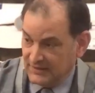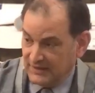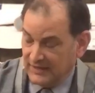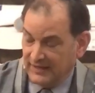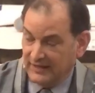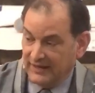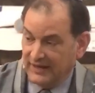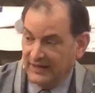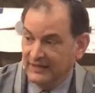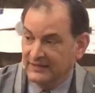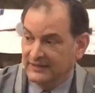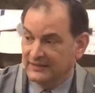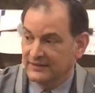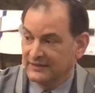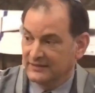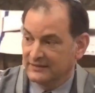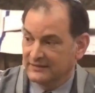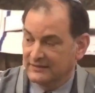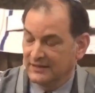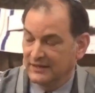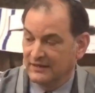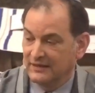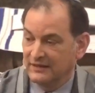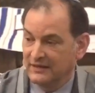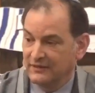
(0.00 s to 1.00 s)
And I
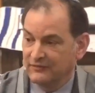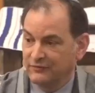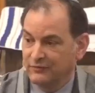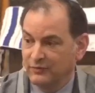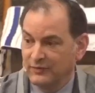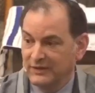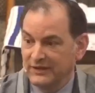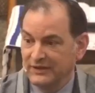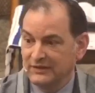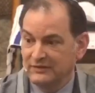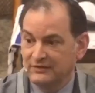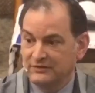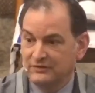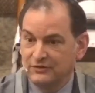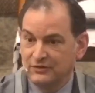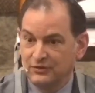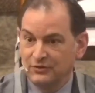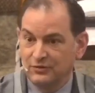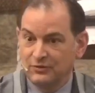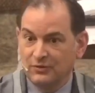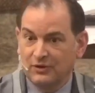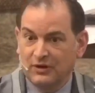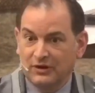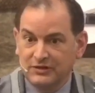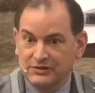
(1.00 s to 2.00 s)
think that if we
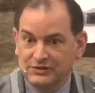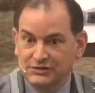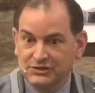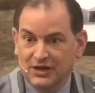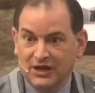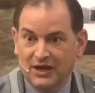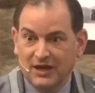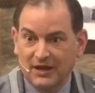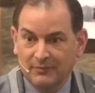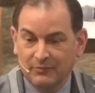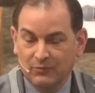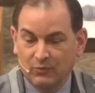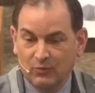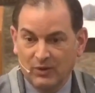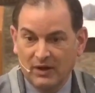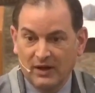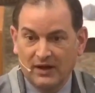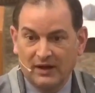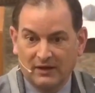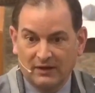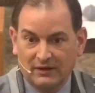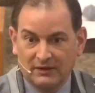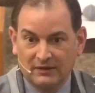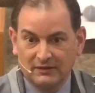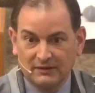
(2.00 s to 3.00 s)
do our job
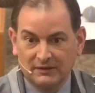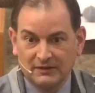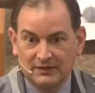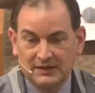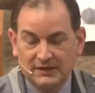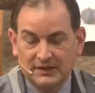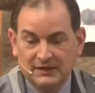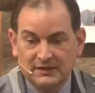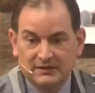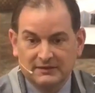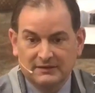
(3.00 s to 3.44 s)
well,